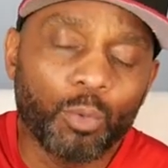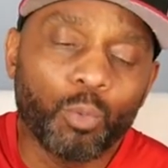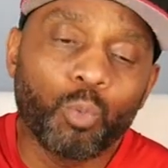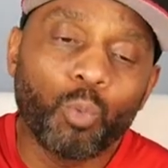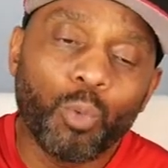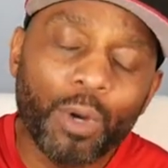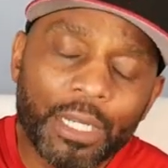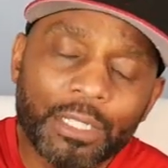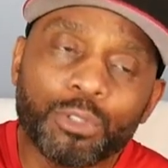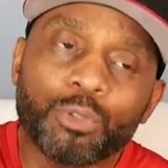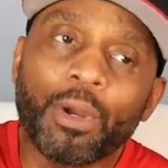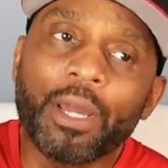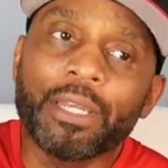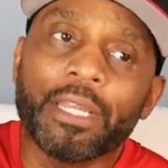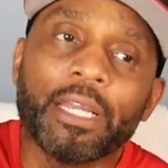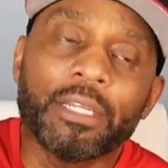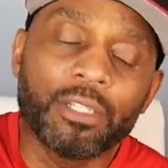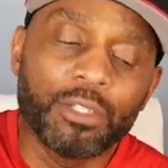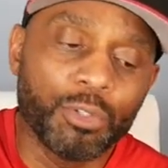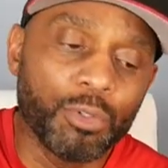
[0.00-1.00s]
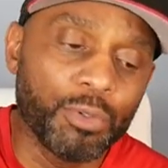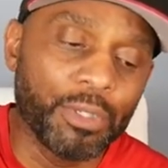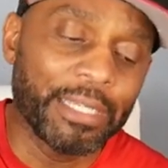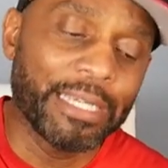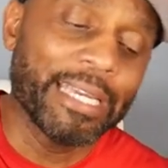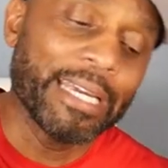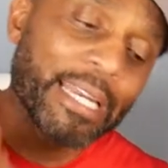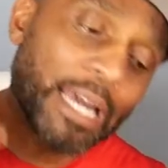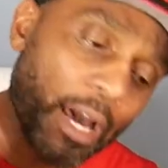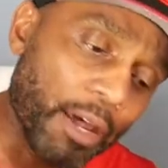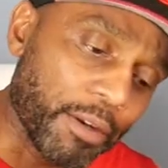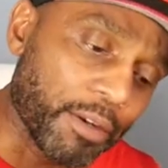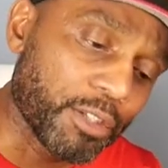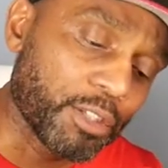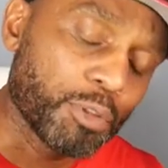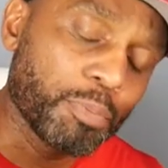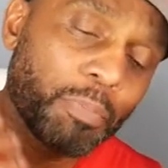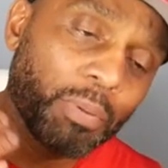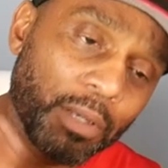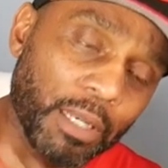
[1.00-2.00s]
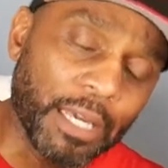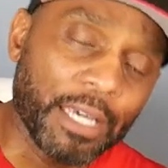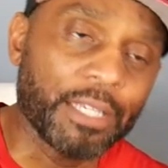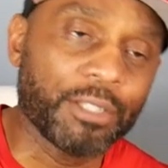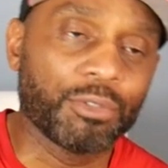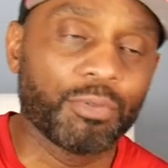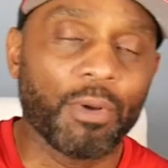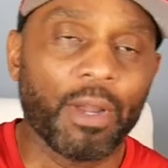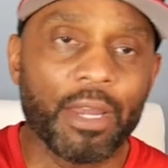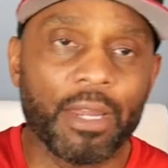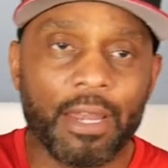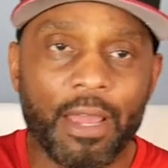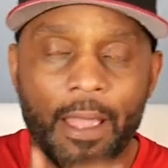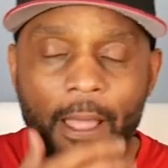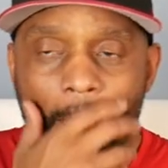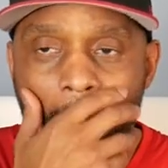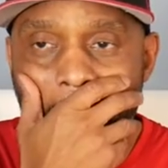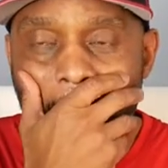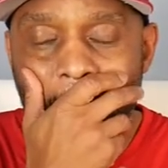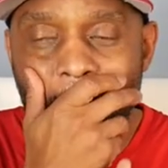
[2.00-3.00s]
What do I need to do to get out of this place right now?